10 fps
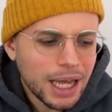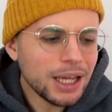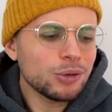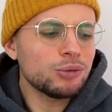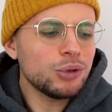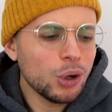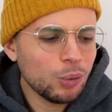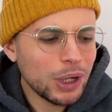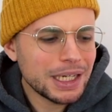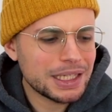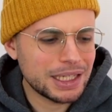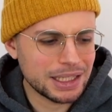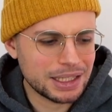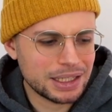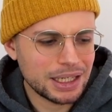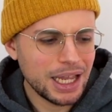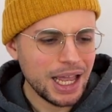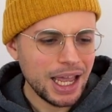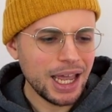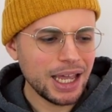I don't know. What is this?
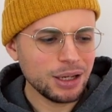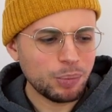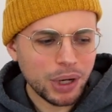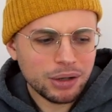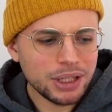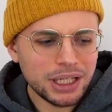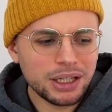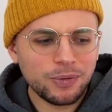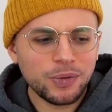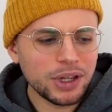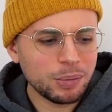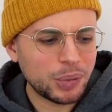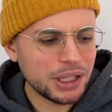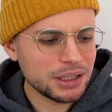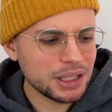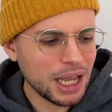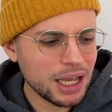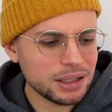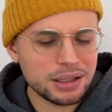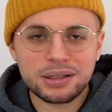And apparently the Philippines
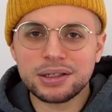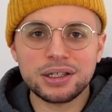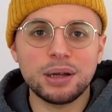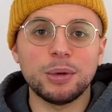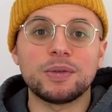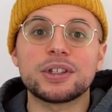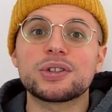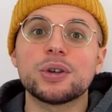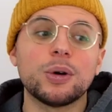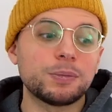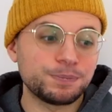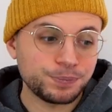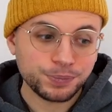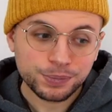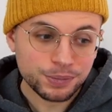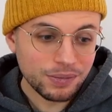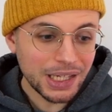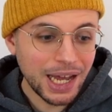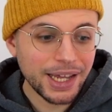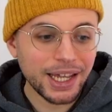has some of it. So
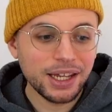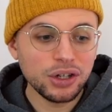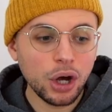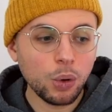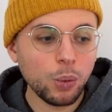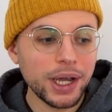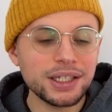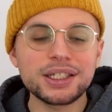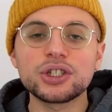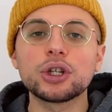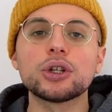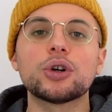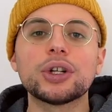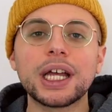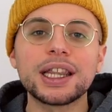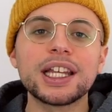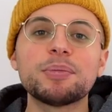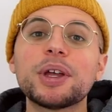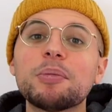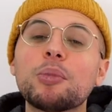I cannot wait to learn a
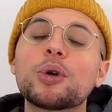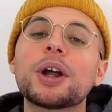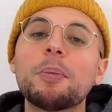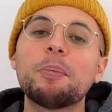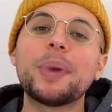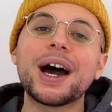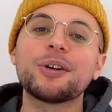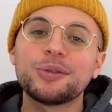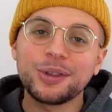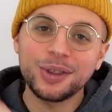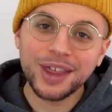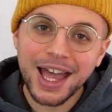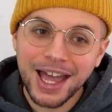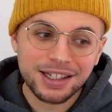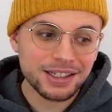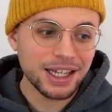little bit more about that,